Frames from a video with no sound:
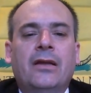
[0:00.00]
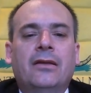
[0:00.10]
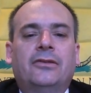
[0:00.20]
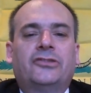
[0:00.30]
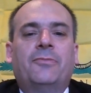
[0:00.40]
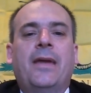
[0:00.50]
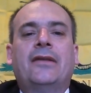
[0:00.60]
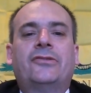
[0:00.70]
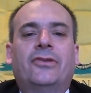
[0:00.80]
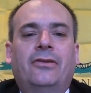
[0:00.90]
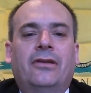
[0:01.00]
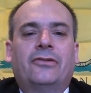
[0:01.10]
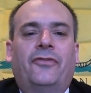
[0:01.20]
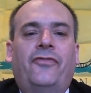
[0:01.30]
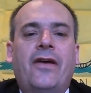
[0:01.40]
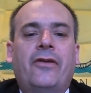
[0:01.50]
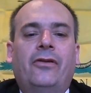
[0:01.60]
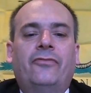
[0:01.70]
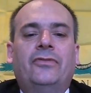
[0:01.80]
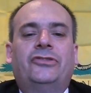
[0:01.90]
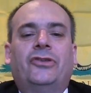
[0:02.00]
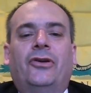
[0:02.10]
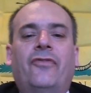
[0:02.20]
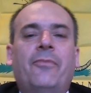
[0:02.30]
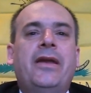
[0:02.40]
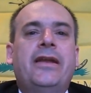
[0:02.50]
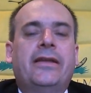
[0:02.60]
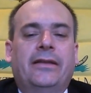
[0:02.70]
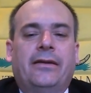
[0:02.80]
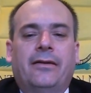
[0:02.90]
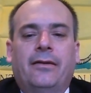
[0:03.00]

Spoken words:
Dismantle the Federal Reserve immediately.